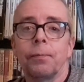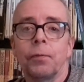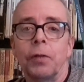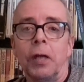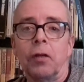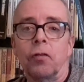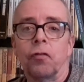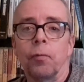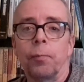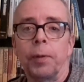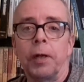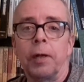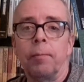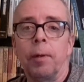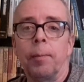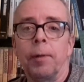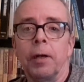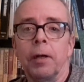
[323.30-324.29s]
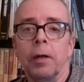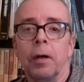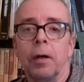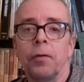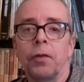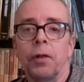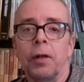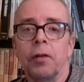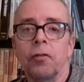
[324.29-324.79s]
Thanks for being me, mate,
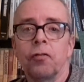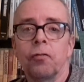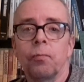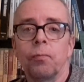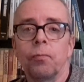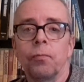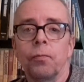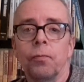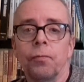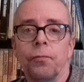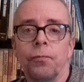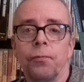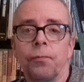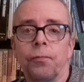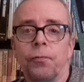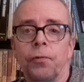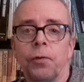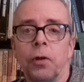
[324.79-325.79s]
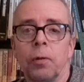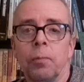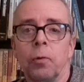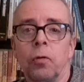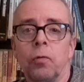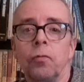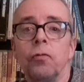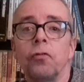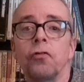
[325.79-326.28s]
over the last few
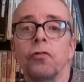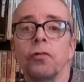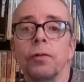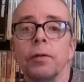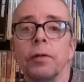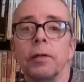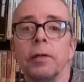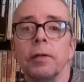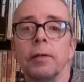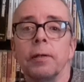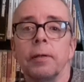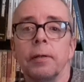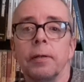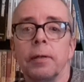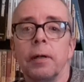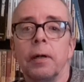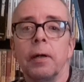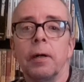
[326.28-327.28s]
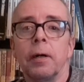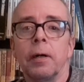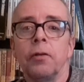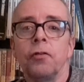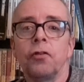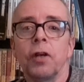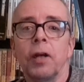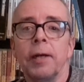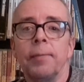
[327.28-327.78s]
months.
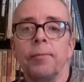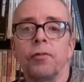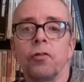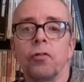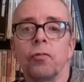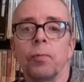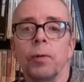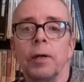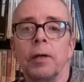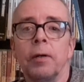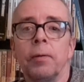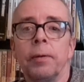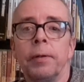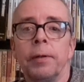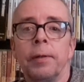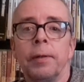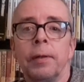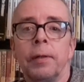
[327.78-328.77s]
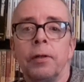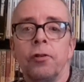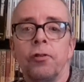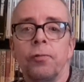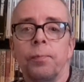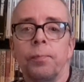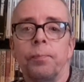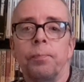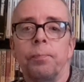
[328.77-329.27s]
And James as well.
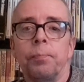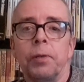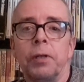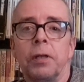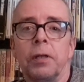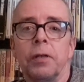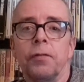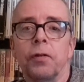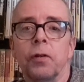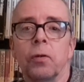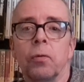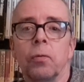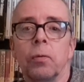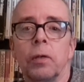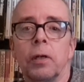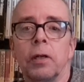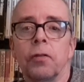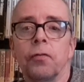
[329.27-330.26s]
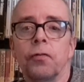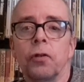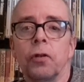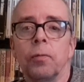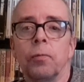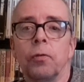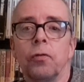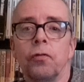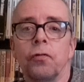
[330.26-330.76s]
It's been difficult last
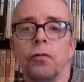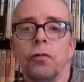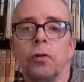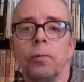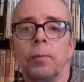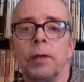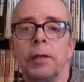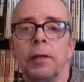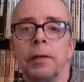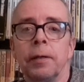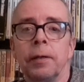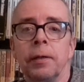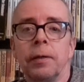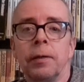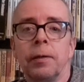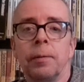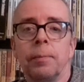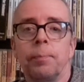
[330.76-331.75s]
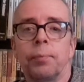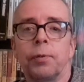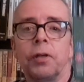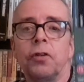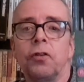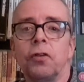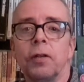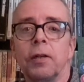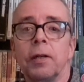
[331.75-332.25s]
few months for me.
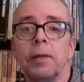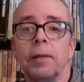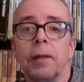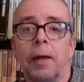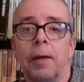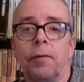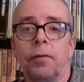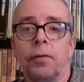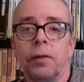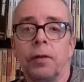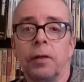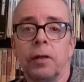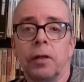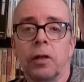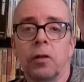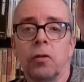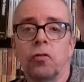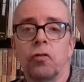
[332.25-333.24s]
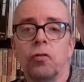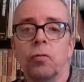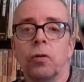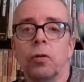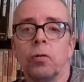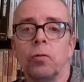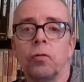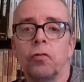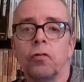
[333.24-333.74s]
Appreciate everything you two
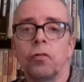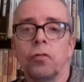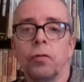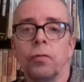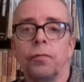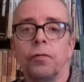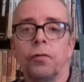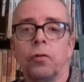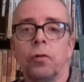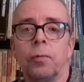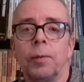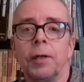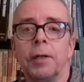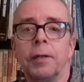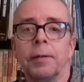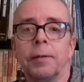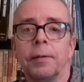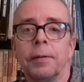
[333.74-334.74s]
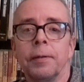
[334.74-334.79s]
guys have done for me.